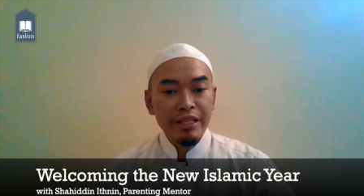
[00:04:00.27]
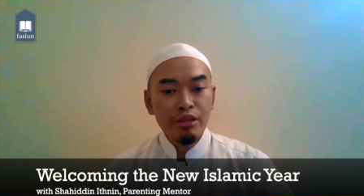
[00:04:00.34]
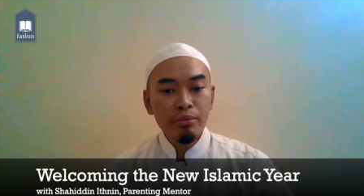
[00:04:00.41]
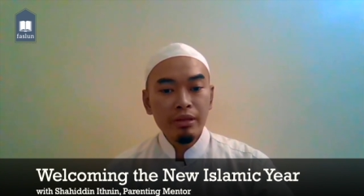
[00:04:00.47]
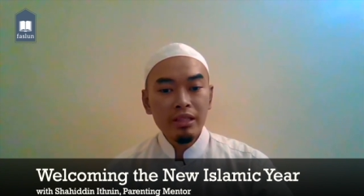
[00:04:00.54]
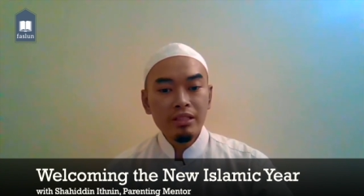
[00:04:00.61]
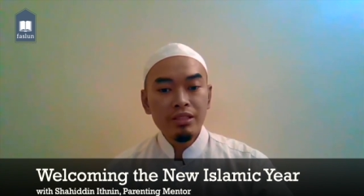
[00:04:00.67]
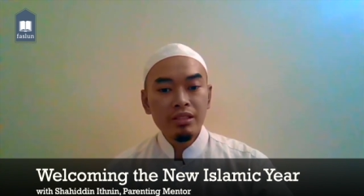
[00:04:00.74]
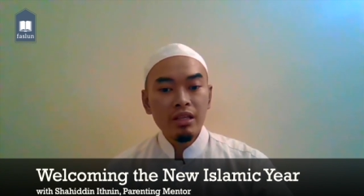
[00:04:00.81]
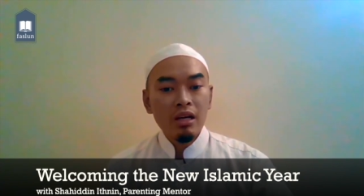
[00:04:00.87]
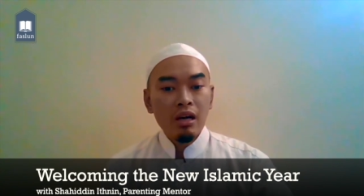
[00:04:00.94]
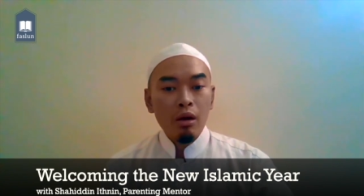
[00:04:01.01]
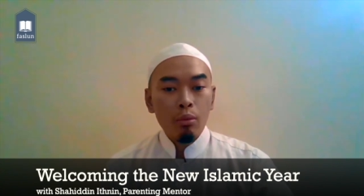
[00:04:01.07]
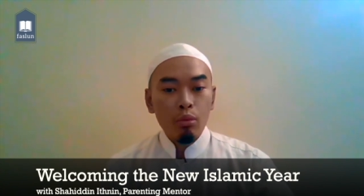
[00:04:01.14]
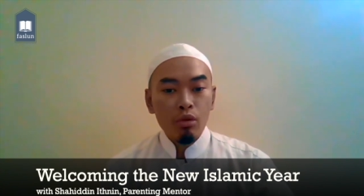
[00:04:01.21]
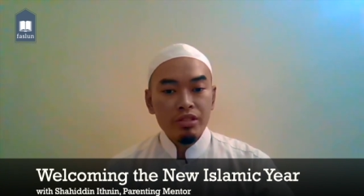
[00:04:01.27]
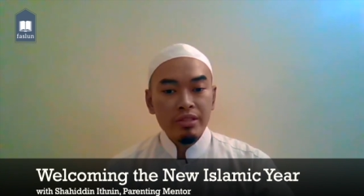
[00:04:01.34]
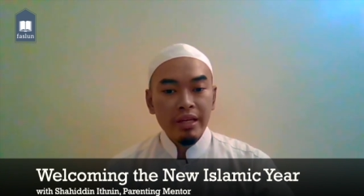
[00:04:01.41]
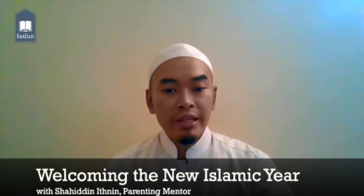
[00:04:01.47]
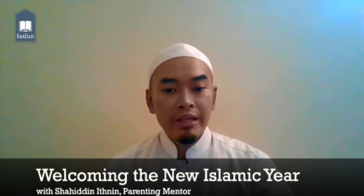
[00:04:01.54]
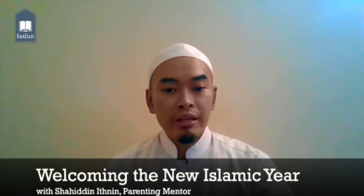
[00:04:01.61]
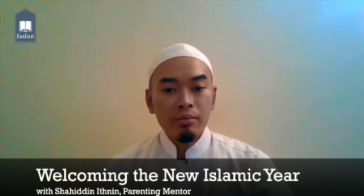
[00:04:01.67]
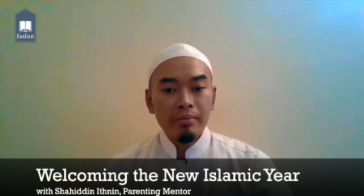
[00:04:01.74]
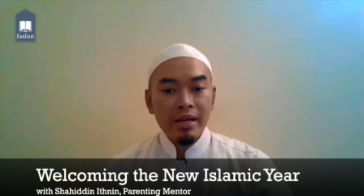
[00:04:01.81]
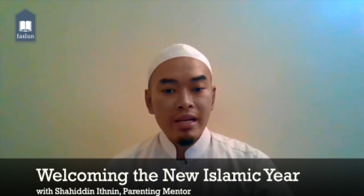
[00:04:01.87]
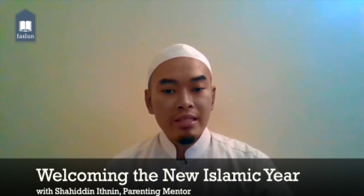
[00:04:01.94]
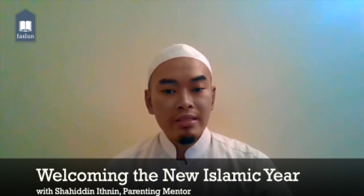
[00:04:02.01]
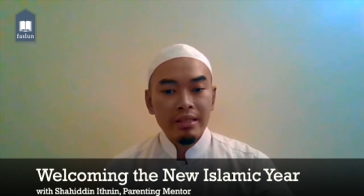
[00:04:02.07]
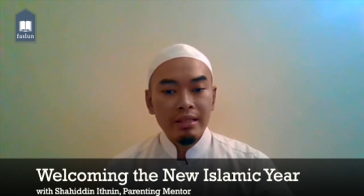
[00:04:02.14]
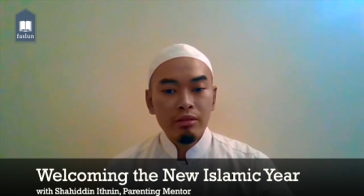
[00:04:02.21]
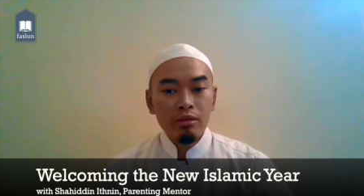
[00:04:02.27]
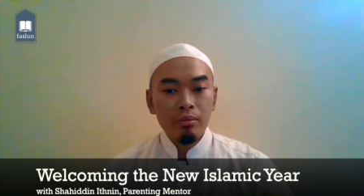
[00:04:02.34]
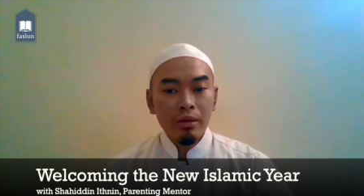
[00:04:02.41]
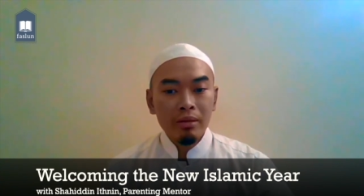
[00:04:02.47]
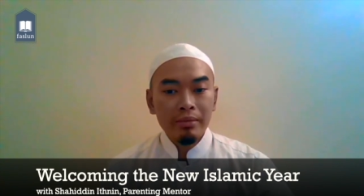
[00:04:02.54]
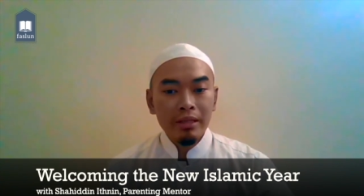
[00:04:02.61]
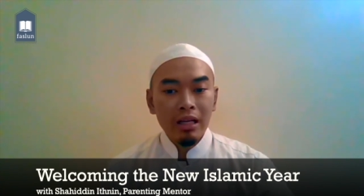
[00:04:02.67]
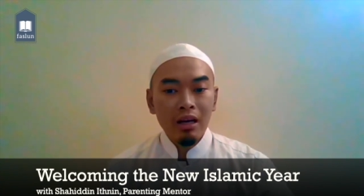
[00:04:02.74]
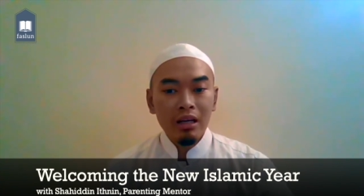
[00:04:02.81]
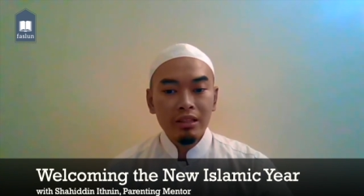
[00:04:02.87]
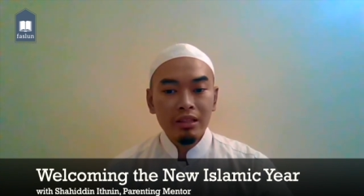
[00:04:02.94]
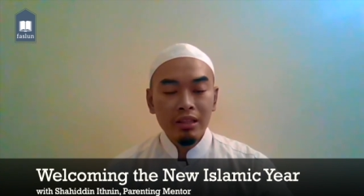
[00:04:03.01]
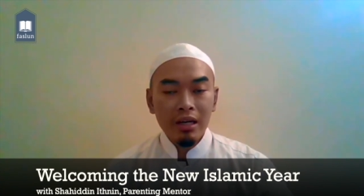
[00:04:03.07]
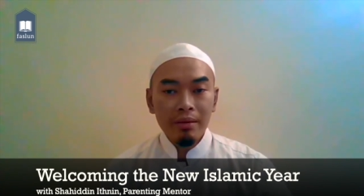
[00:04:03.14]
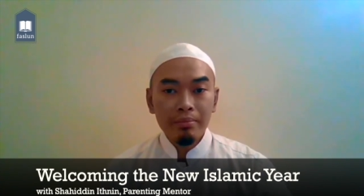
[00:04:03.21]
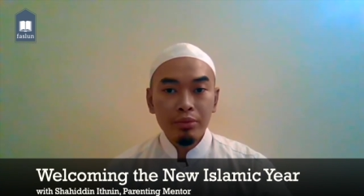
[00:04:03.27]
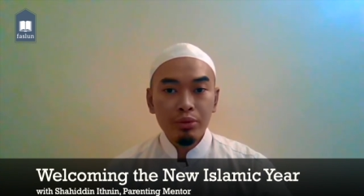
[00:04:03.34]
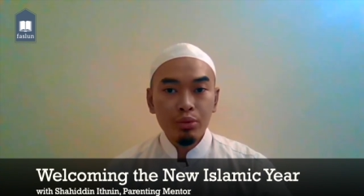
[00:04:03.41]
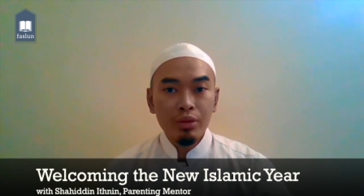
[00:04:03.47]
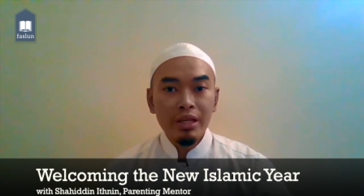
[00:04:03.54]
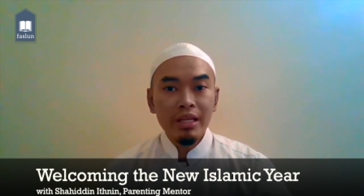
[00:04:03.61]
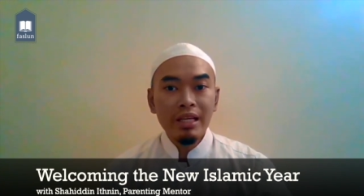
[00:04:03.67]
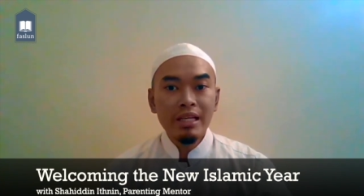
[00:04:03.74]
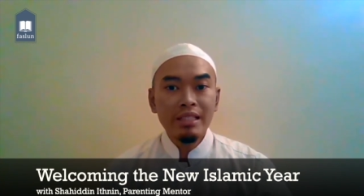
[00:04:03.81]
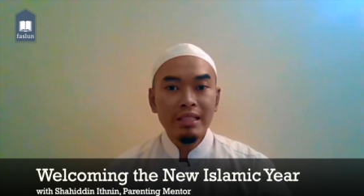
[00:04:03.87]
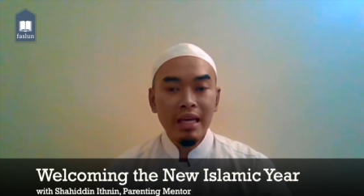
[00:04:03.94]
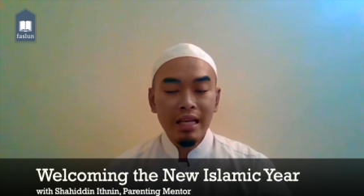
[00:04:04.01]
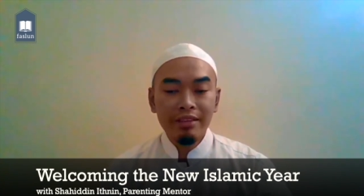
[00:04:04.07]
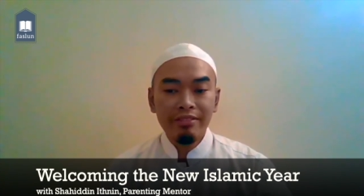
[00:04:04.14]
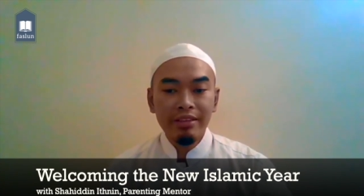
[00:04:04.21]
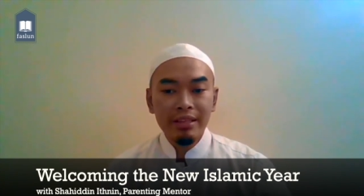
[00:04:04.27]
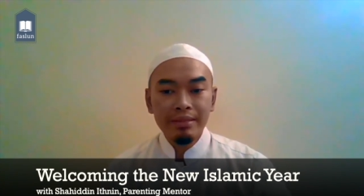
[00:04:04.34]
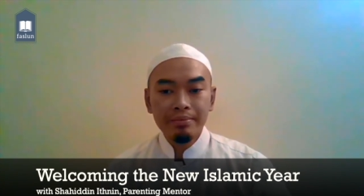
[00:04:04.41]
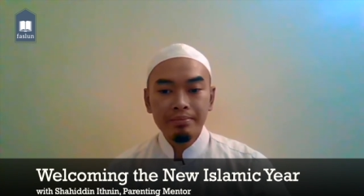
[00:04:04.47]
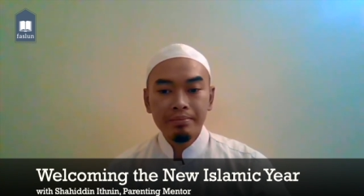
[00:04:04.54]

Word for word: numerals was carried out by Sayyidina Umar bin al-Khattab during his caliphate.